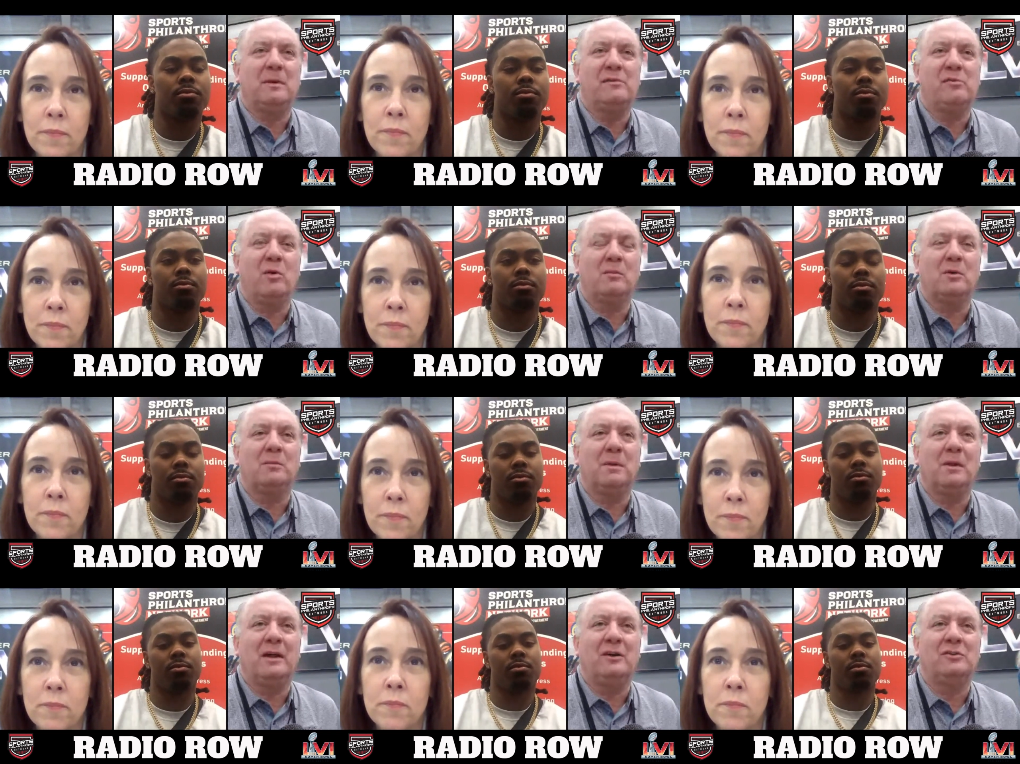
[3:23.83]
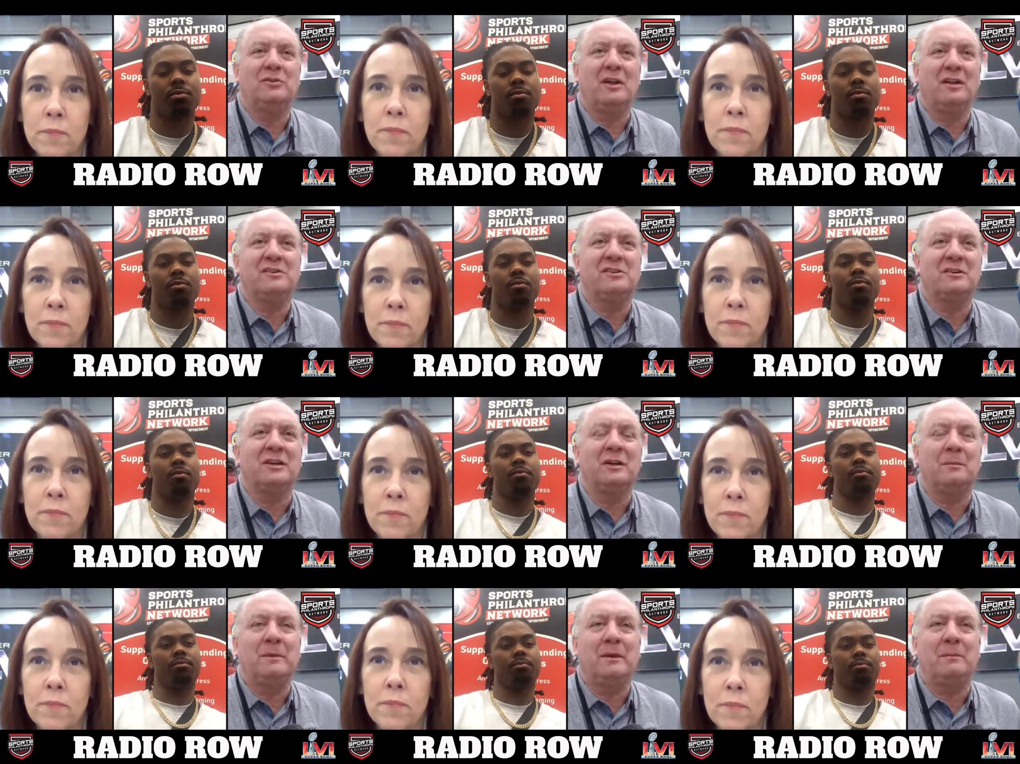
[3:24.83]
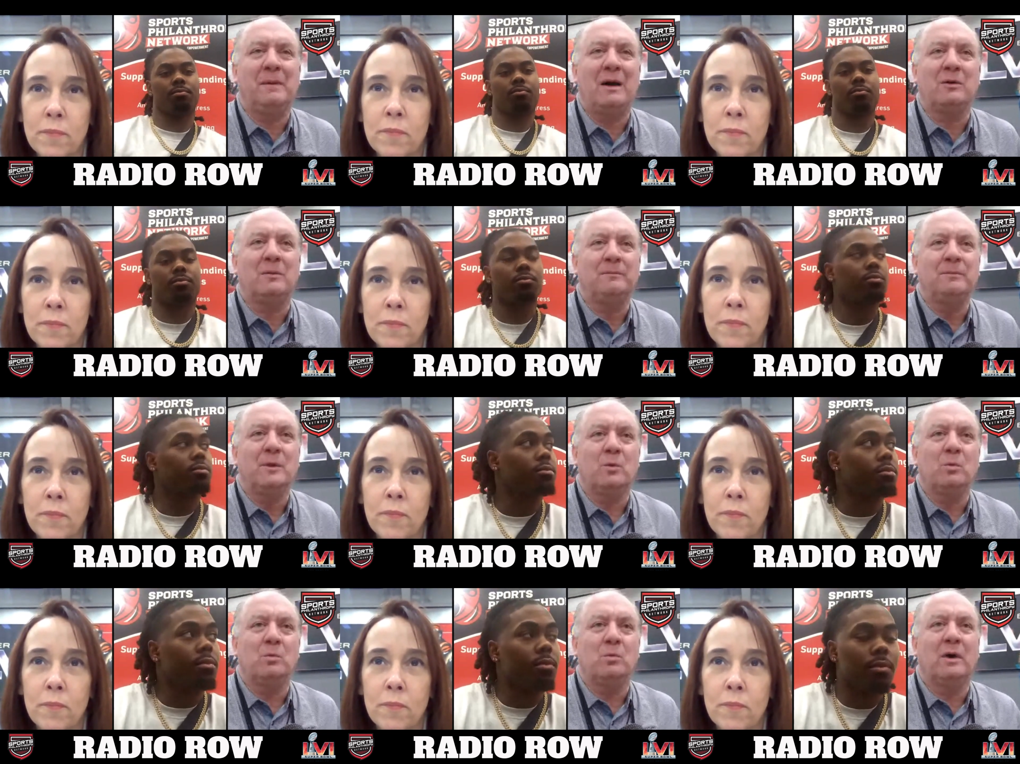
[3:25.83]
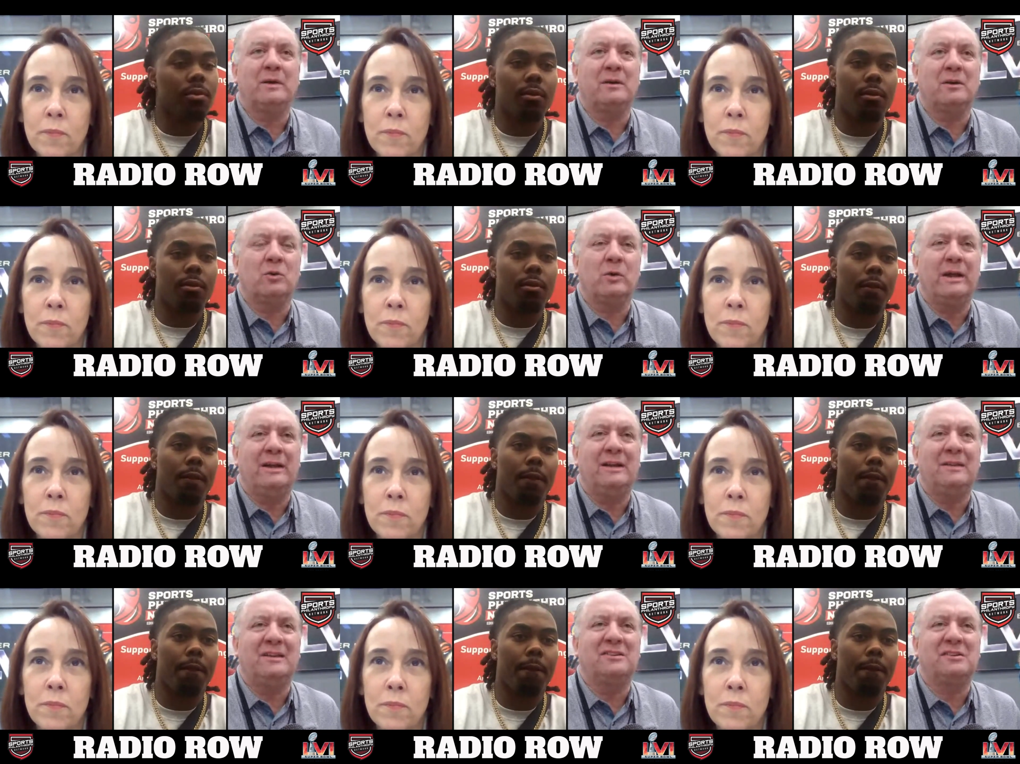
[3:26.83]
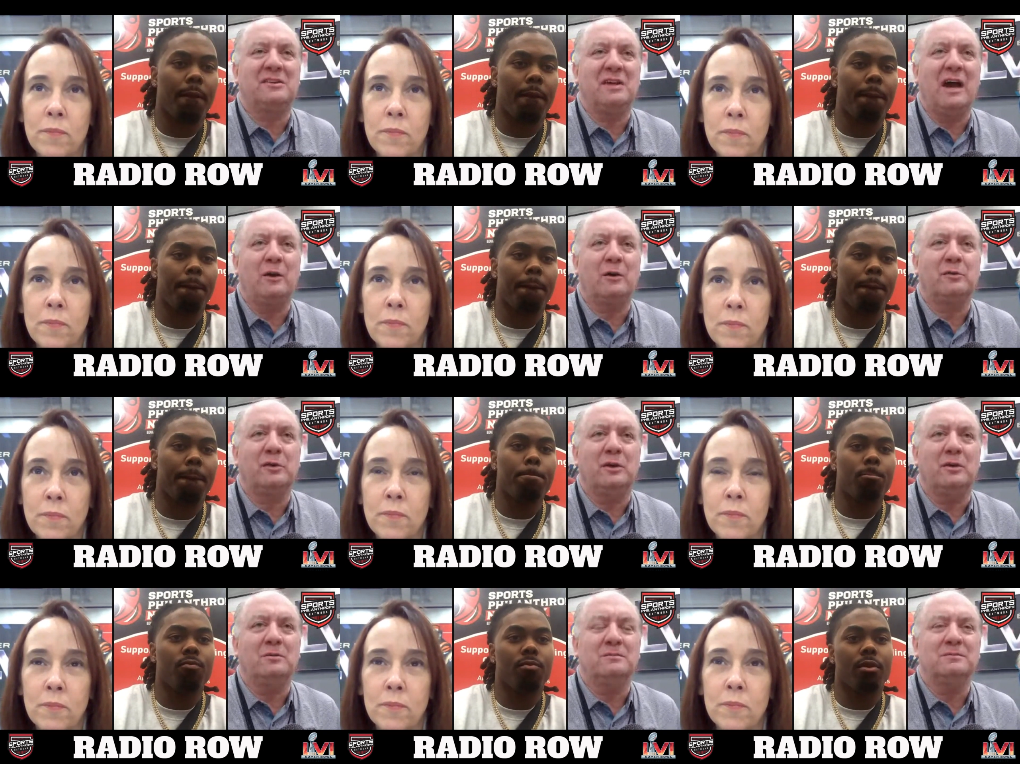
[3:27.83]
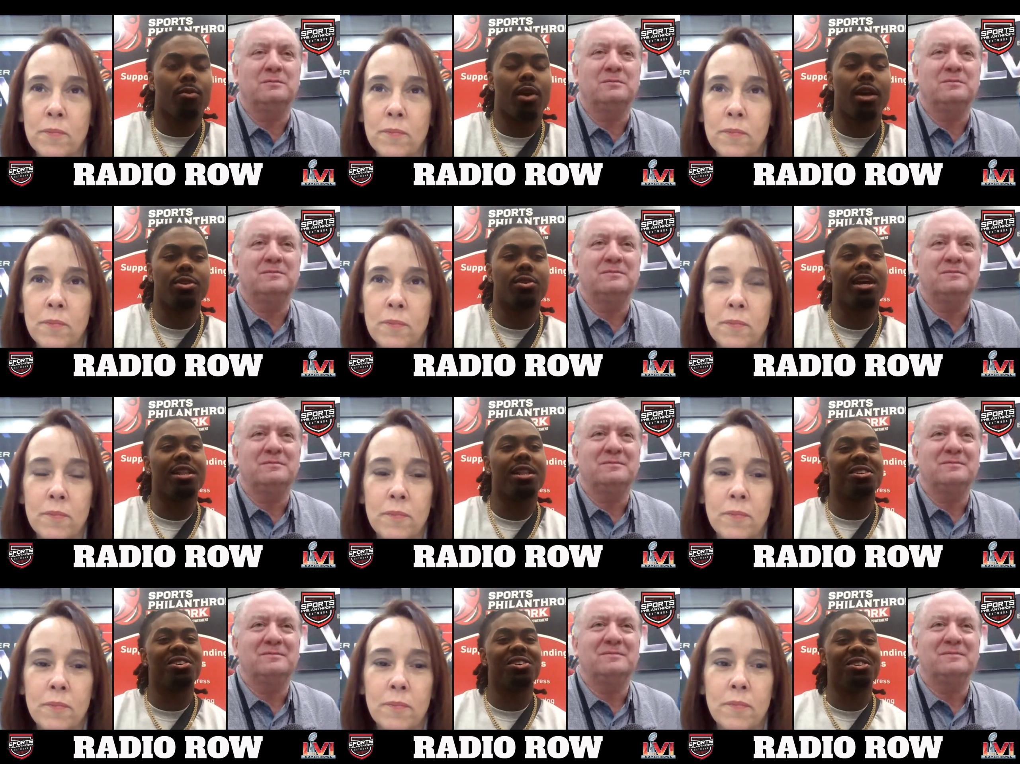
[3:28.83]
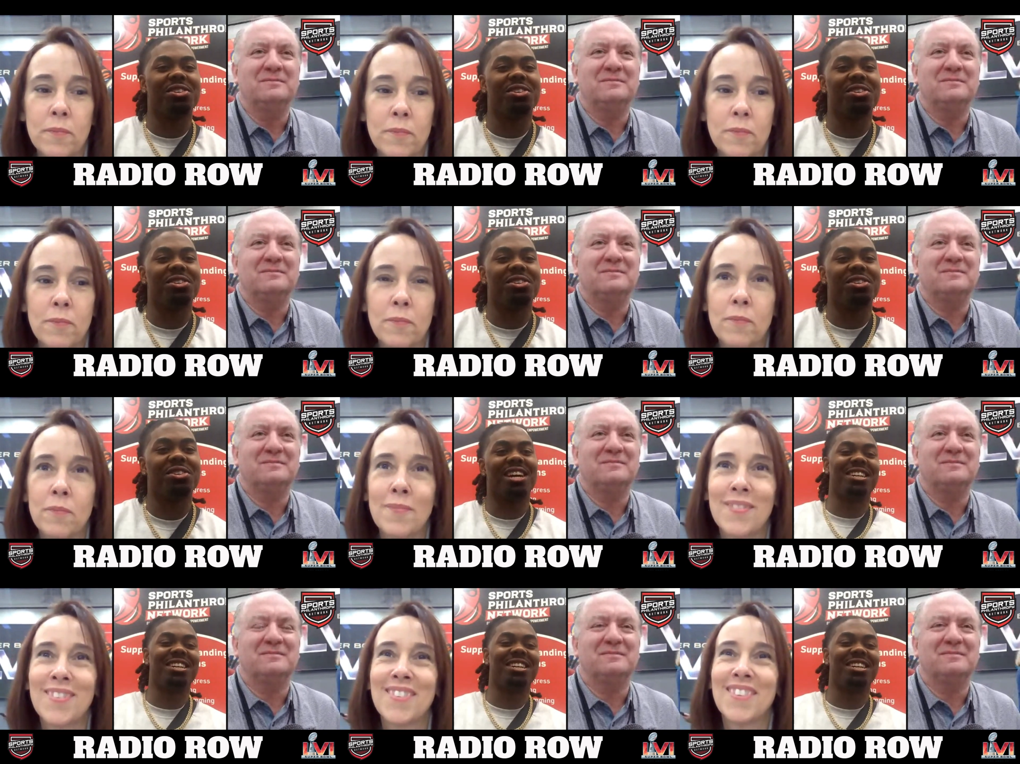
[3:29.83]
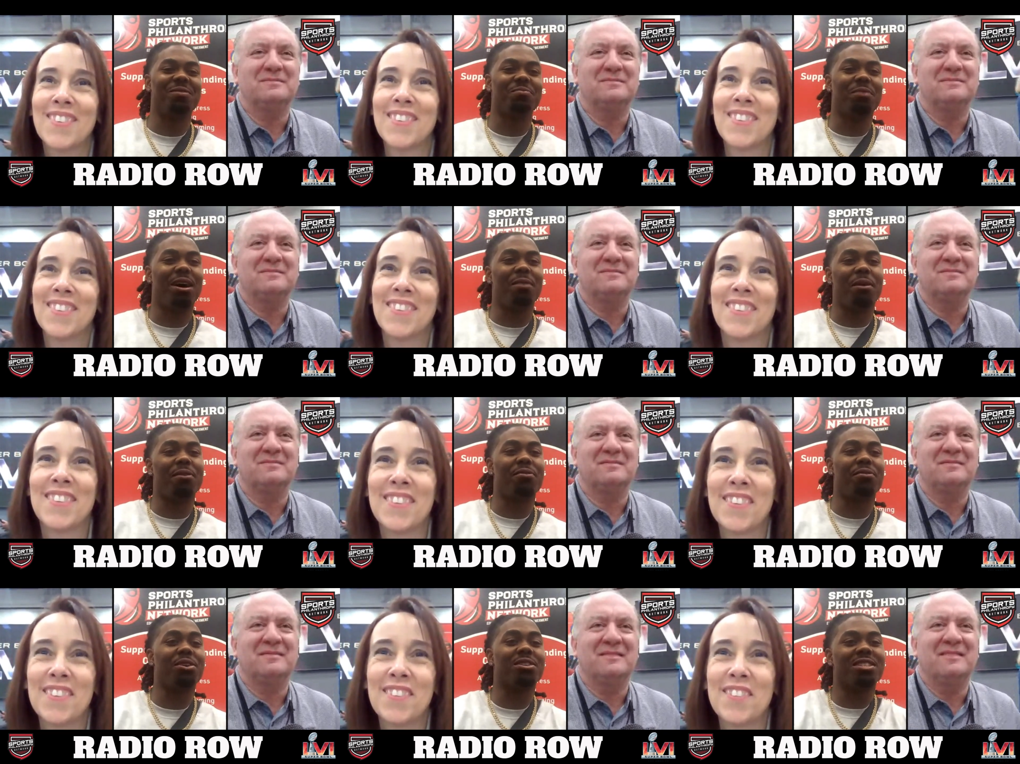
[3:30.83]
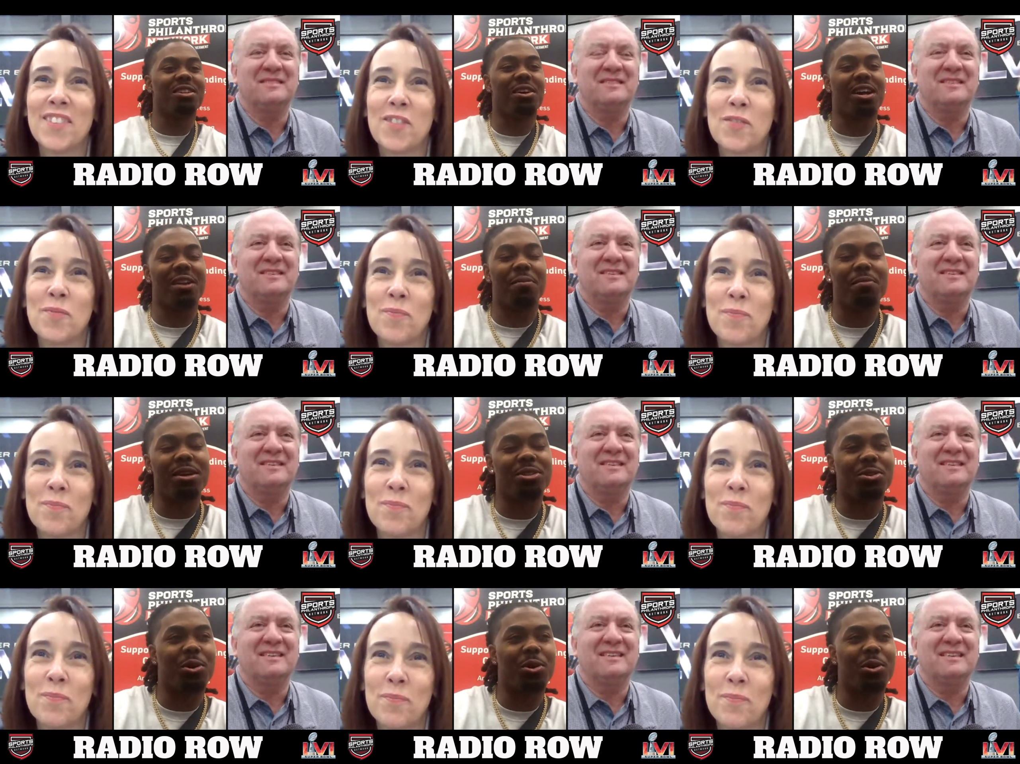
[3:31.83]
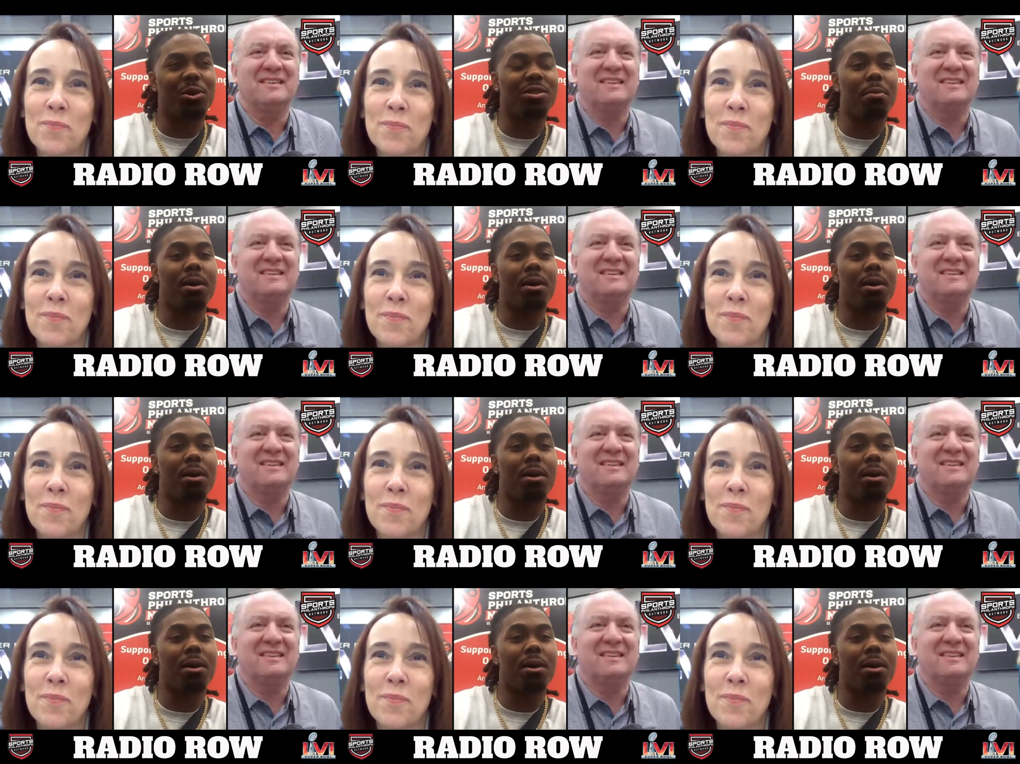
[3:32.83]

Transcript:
Speaker 1: by former players. Tell us a little bit about what created this desire for you.
Speaker 2: All right, so Taylor, you don't, you don't like this. Uh, my, my, my, my um, mentor, uh, mentor